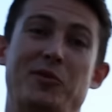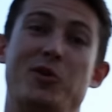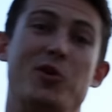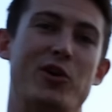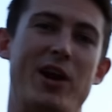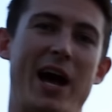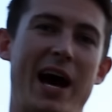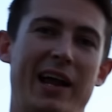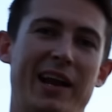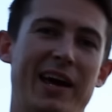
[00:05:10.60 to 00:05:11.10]

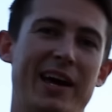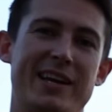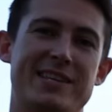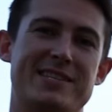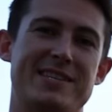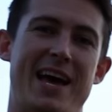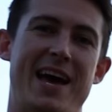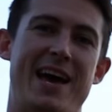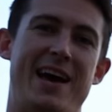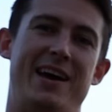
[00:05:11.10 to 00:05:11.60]
good
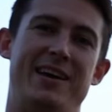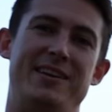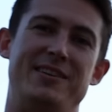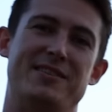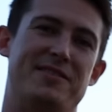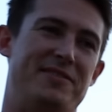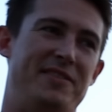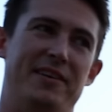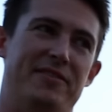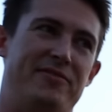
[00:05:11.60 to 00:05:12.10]
Alex
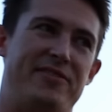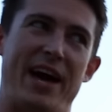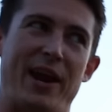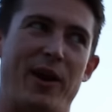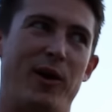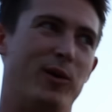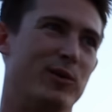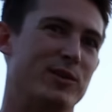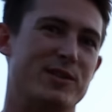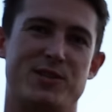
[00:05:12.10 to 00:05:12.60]
and
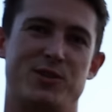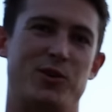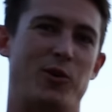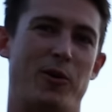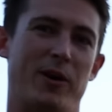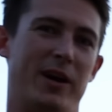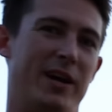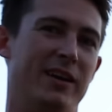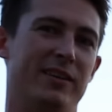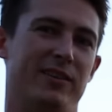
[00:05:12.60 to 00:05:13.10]
that old
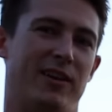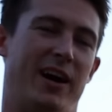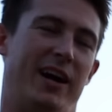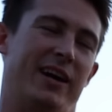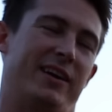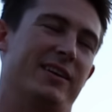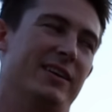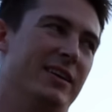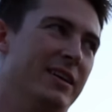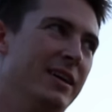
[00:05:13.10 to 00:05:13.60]
story,
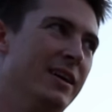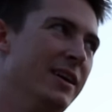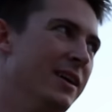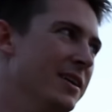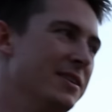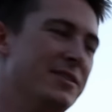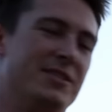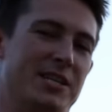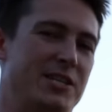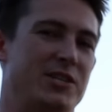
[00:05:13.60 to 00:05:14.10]
like
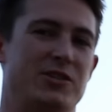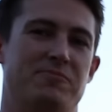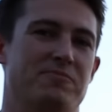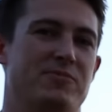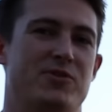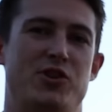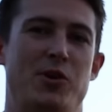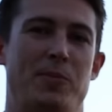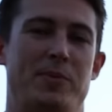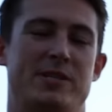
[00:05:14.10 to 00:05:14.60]

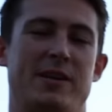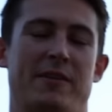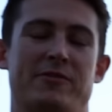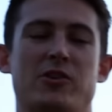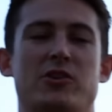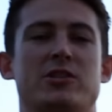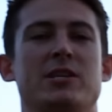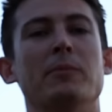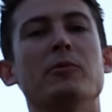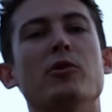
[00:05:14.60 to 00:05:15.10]
just stupid stuff.
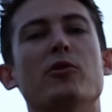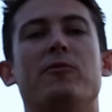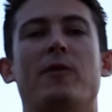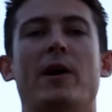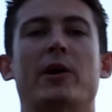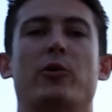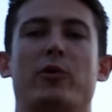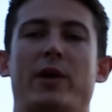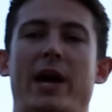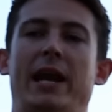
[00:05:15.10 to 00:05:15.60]
So some you'll
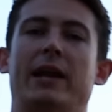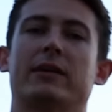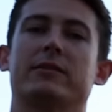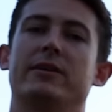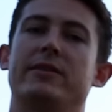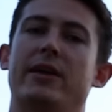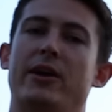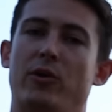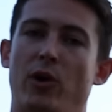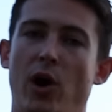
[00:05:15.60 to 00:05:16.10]
find
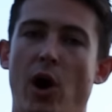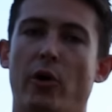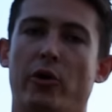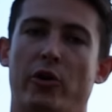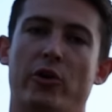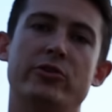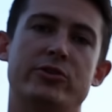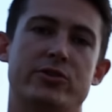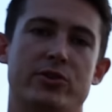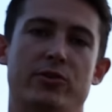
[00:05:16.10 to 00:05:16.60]
organically that you'll
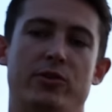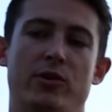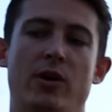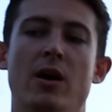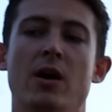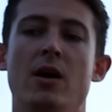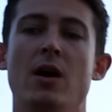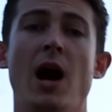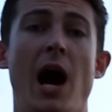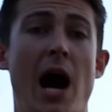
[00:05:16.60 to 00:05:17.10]
hold on to.
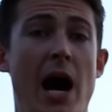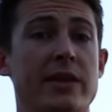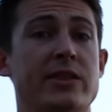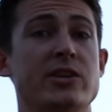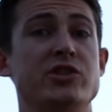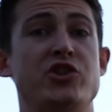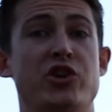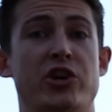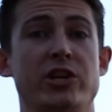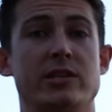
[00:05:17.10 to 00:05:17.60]

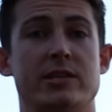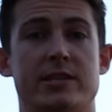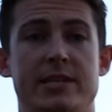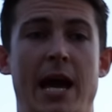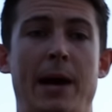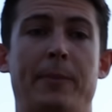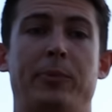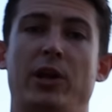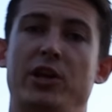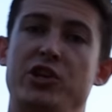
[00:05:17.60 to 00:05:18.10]
Others you can
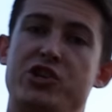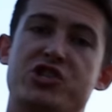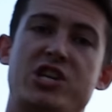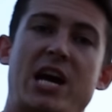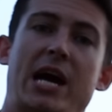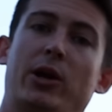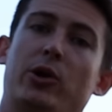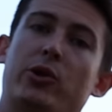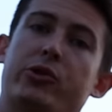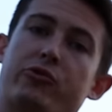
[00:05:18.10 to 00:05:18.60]
sample and
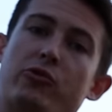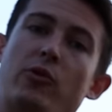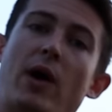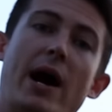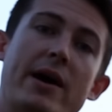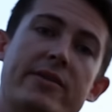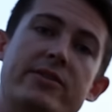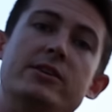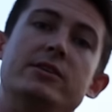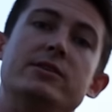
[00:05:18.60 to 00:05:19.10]
channel through
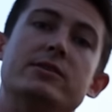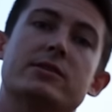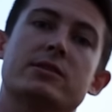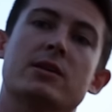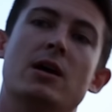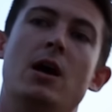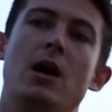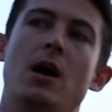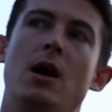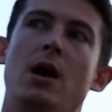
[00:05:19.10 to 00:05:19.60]

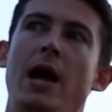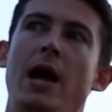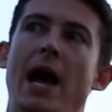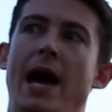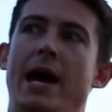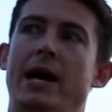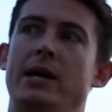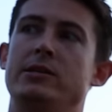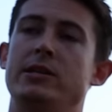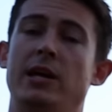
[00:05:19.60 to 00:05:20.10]
others.
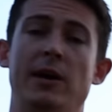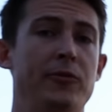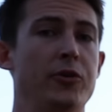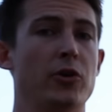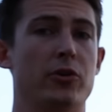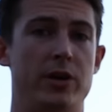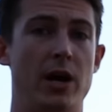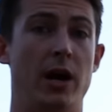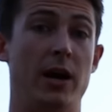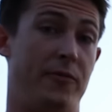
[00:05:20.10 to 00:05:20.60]
And if
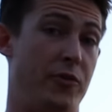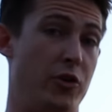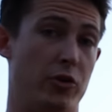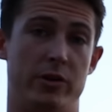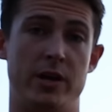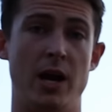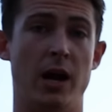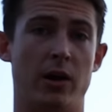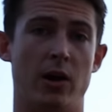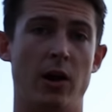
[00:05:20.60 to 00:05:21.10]
you're
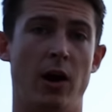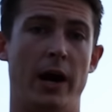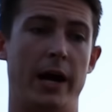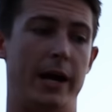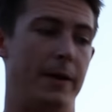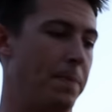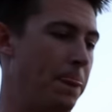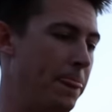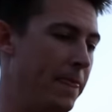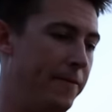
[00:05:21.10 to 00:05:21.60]
a young
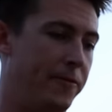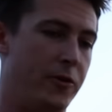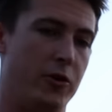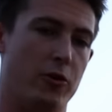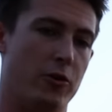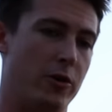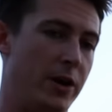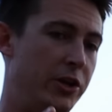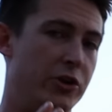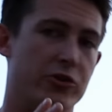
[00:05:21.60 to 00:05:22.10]
guy, if
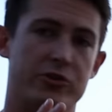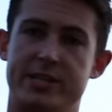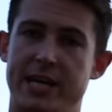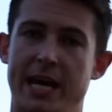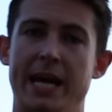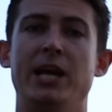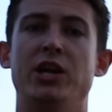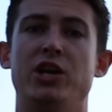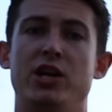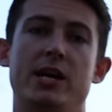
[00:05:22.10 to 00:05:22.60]
you're in your
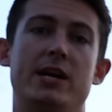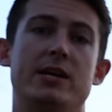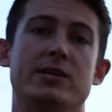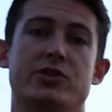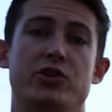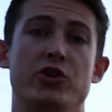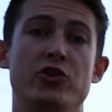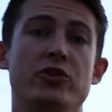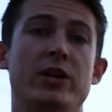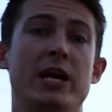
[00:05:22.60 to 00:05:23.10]
teen
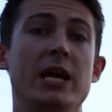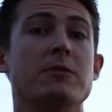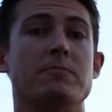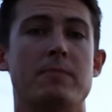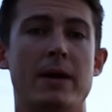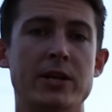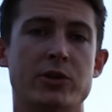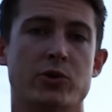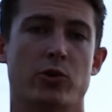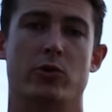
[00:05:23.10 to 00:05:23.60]
years, you need
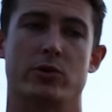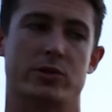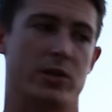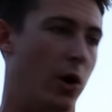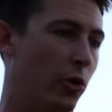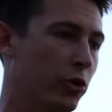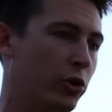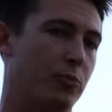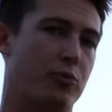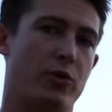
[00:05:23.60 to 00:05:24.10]
mentors,
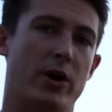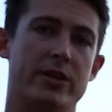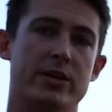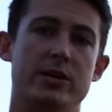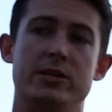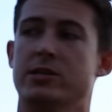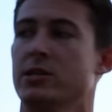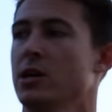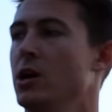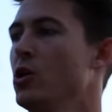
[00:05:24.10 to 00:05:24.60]
older
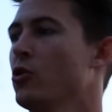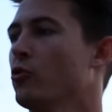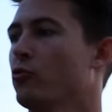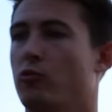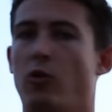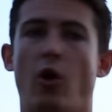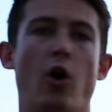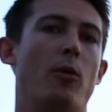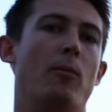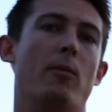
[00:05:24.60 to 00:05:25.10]
brothers,
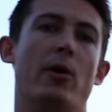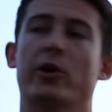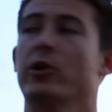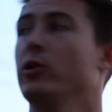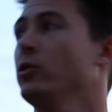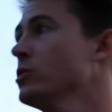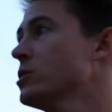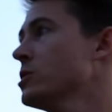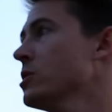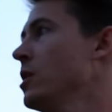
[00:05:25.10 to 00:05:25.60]
role
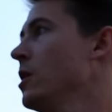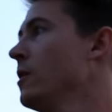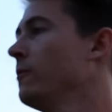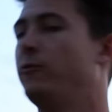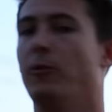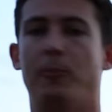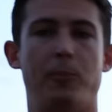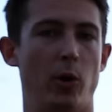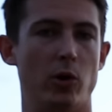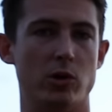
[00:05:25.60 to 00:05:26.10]
models,
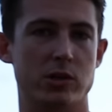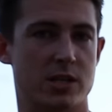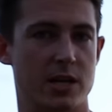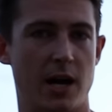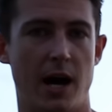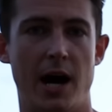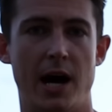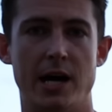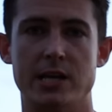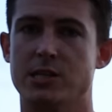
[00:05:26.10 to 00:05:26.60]
football
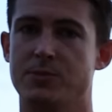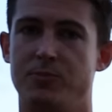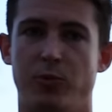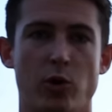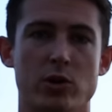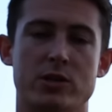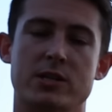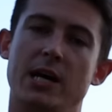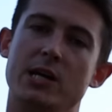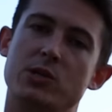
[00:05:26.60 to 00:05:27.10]
stars,
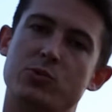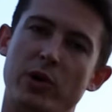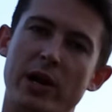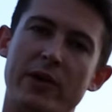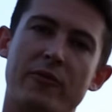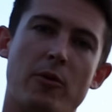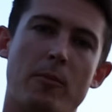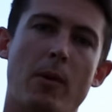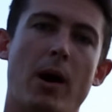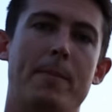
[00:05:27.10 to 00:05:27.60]
sports stars,
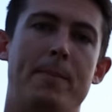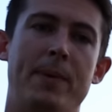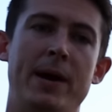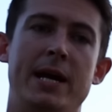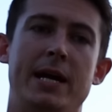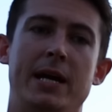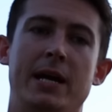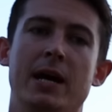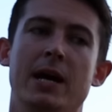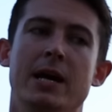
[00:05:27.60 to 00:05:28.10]
whatever it might
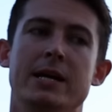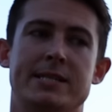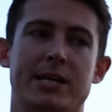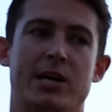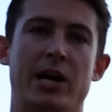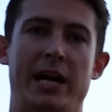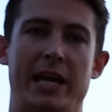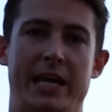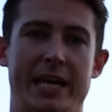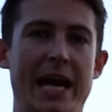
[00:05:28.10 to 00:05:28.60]
be,
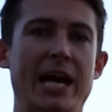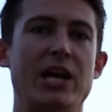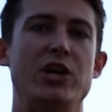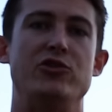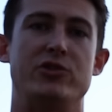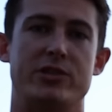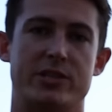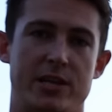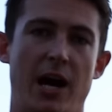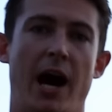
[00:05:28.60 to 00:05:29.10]
to kind of get
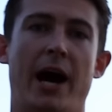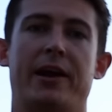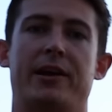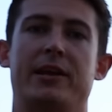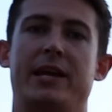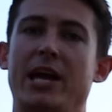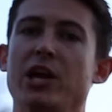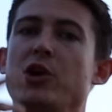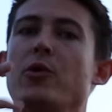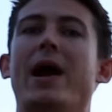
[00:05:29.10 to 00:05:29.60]
you started
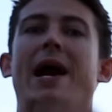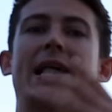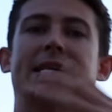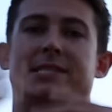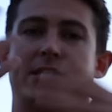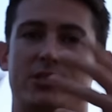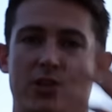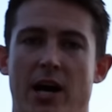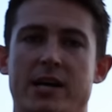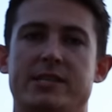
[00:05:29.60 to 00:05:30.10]
and get you
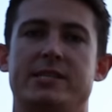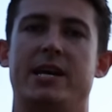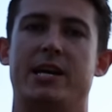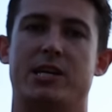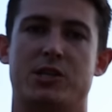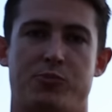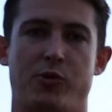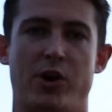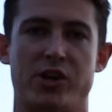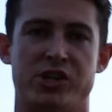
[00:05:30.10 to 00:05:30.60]
exercising
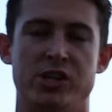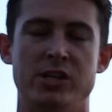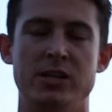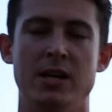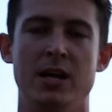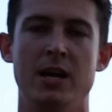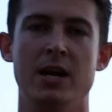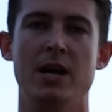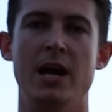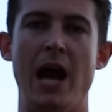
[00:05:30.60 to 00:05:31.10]

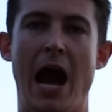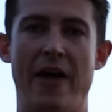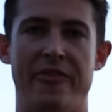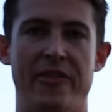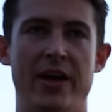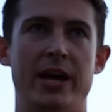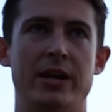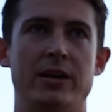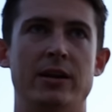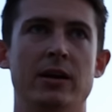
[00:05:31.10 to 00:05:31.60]
expression.
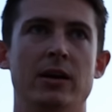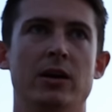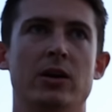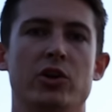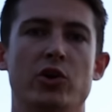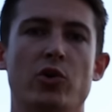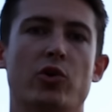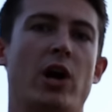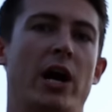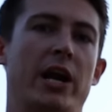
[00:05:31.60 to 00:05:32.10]
And then
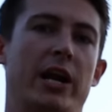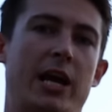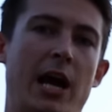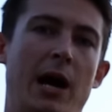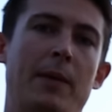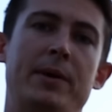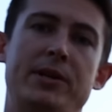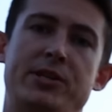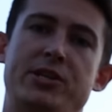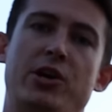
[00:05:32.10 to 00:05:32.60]
you'll kind of
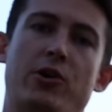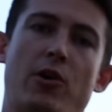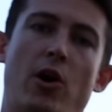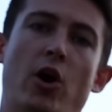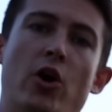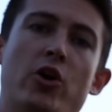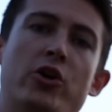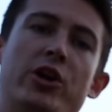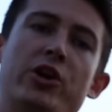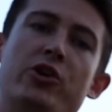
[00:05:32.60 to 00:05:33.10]
come into your
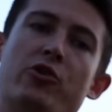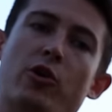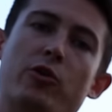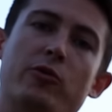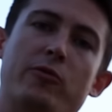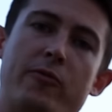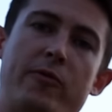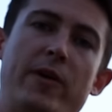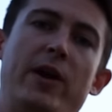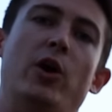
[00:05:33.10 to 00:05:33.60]
own in your
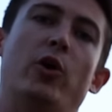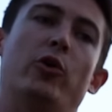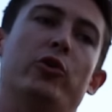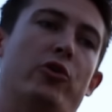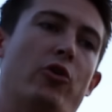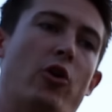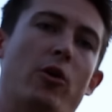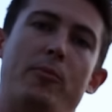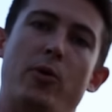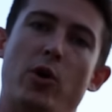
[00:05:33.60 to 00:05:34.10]
own
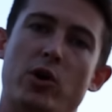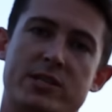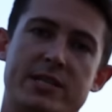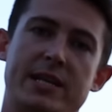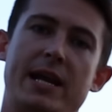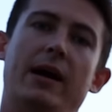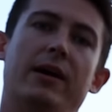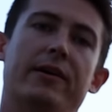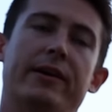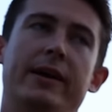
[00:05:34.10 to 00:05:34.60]
field, your own
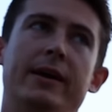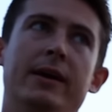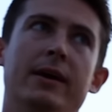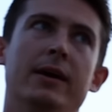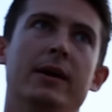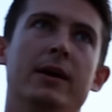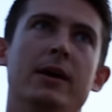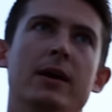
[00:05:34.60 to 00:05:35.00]
personality,